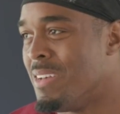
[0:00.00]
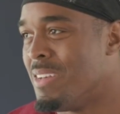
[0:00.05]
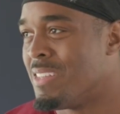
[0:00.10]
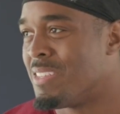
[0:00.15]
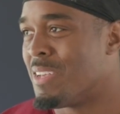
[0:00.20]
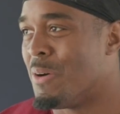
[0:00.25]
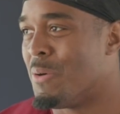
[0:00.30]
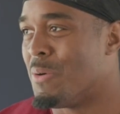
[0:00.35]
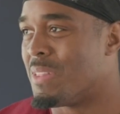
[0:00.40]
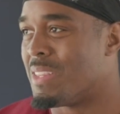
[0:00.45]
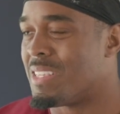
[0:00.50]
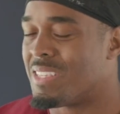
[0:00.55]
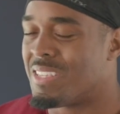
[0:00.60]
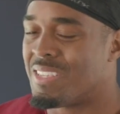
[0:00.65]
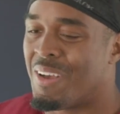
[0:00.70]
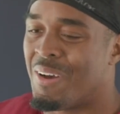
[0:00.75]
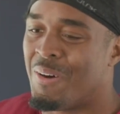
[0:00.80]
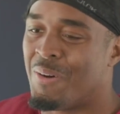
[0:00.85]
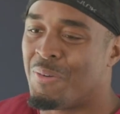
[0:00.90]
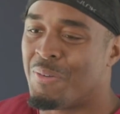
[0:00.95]
So with the
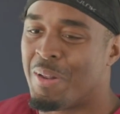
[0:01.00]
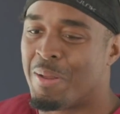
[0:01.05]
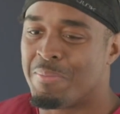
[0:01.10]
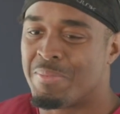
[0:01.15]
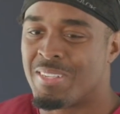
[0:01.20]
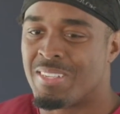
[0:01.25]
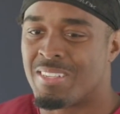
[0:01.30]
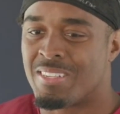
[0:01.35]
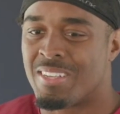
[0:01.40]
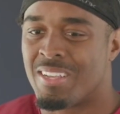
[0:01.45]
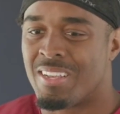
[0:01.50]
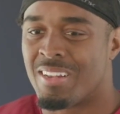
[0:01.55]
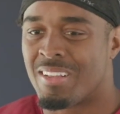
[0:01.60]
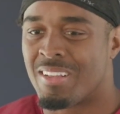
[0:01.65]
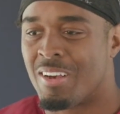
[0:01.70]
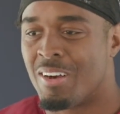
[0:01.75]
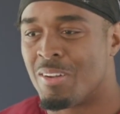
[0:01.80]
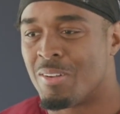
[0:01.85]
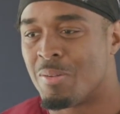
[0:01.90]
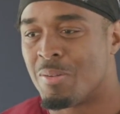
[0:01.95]
zone, I'm just getting
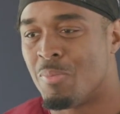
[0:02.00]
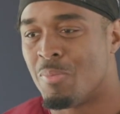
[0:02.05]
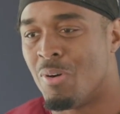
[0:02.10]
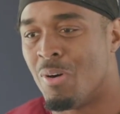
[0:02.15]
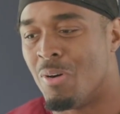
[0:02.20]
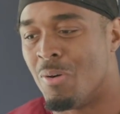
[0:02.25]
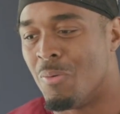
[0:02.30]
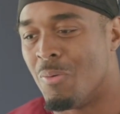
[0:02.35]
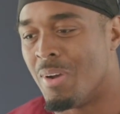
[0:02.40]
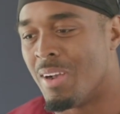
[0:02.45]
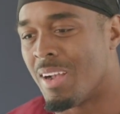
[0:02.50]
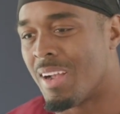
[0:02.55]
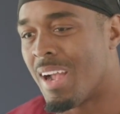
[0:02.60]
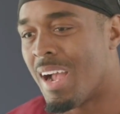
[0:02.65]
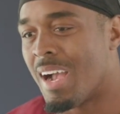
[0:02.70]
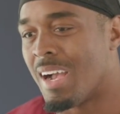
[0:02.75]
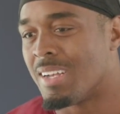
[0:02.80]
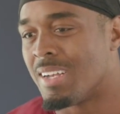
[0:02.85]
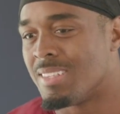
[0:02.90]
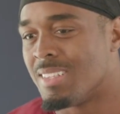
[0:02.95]
comfortable on where
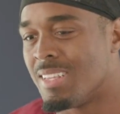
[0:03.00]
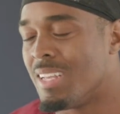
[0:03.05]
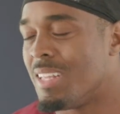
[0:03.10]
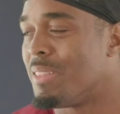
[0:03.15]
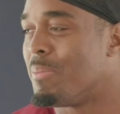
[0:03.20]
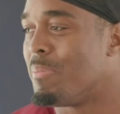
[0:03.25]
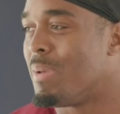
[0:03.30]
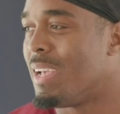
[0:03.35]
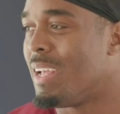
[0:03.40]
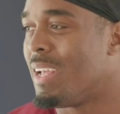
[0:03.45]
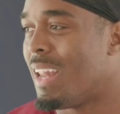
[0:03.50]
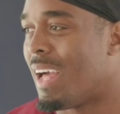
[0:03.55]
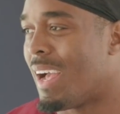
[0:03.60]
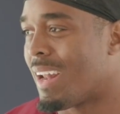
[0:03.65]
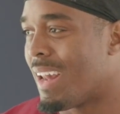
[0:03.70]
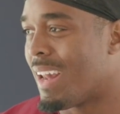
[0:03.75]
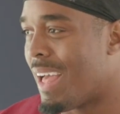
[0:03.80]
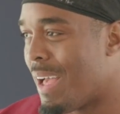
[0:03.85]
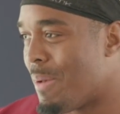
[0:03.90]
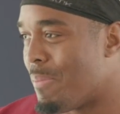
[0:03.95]
guys need to be,
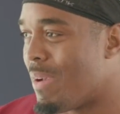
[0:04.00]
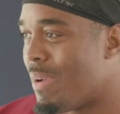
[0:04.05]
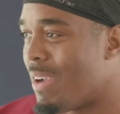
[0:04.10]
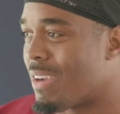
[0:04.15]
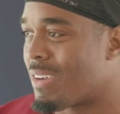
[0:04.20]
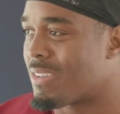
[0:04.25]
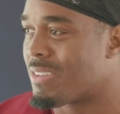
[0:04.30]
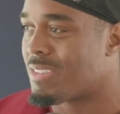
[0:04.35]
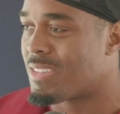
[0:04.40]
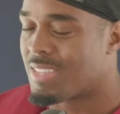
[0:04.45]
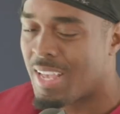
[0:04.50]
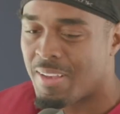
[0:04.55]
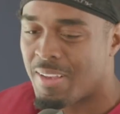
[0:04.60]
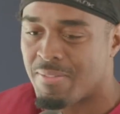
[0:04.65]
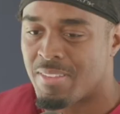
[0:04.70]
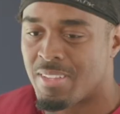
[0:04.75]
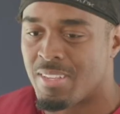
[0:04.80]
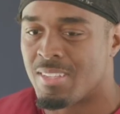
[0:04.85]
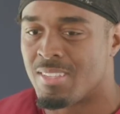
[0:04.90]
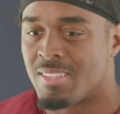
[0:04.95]
like linebackers,
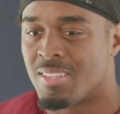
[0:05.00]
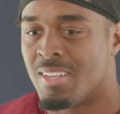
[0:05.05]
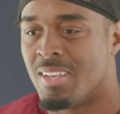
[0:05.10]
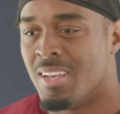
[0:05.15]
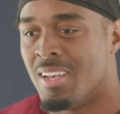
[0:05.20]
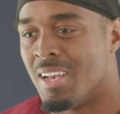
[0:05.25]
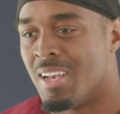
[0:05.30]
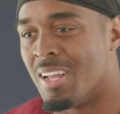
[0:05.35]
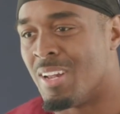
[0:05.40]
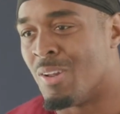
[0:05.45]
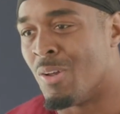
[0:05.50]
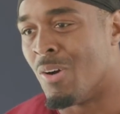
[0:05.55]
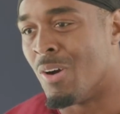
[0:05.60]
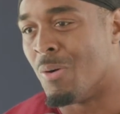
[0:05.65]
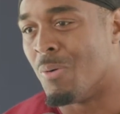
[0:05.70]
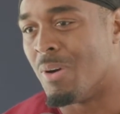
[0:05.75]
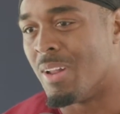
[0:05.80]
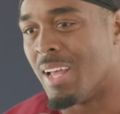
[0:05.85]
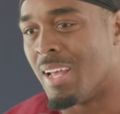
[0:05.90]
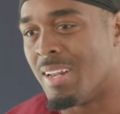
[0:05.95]
safeties, and
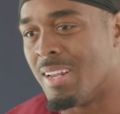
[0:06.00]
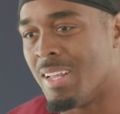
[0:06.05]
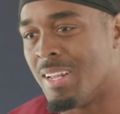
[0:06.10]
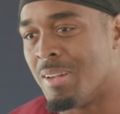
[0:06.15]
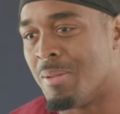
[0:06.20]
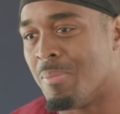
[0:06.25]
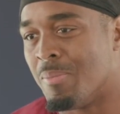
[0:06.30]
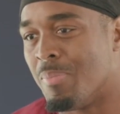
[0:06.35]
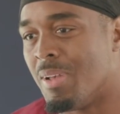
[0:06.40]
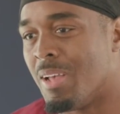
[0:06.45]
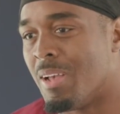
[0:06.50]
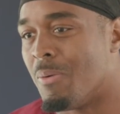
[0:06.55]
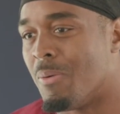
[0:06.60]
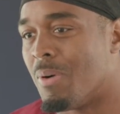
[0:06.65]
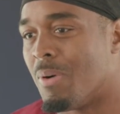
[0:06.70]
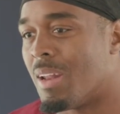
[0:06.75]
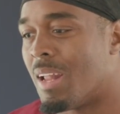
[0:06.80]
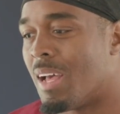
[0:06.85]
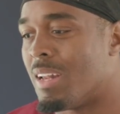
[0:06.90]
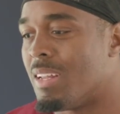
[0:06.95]
knowing where they need to be and
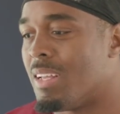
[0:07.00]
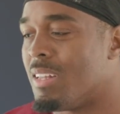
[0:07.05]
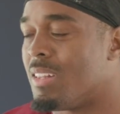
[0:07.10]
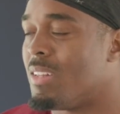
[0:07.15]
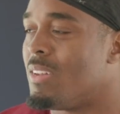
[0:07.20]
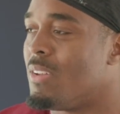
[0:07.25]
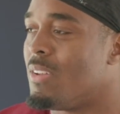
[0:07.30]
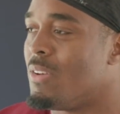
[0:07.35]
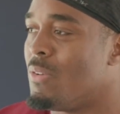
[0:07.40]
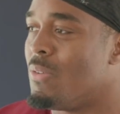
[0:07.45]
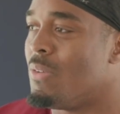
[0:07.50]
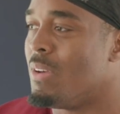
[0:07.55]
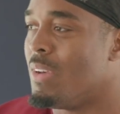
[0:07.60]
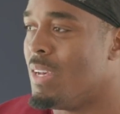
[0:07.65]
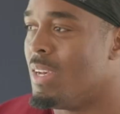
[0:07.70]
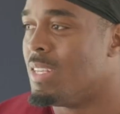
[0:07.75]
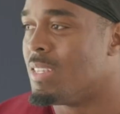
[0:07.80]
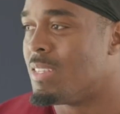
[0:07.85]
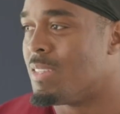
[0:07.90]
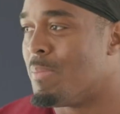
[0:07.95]
what I need to do
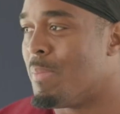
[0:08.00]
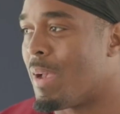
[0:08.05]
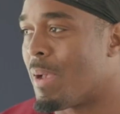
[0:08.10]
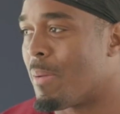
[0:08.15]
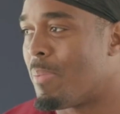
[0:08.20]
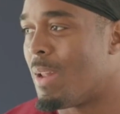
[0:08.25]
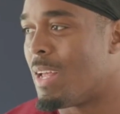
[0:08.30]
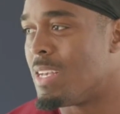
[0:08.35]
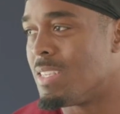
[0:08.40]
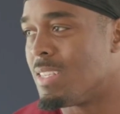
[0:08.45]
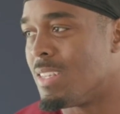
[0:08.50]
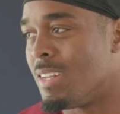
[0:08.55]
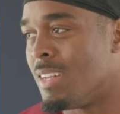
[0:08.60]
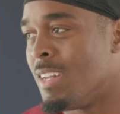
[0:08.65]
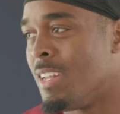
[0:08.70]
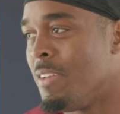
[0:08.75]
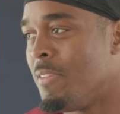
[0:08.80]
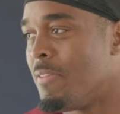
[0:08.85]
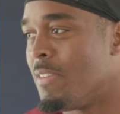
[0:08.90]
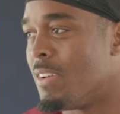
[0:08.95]
to make plays in the
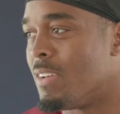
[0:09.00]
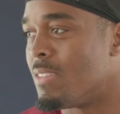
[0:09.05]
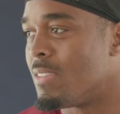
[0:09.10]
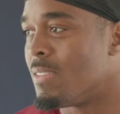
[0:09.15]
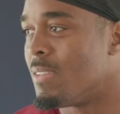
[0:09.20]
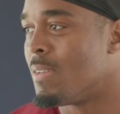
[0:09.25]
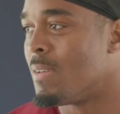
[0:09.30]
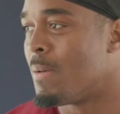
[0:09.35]
defense.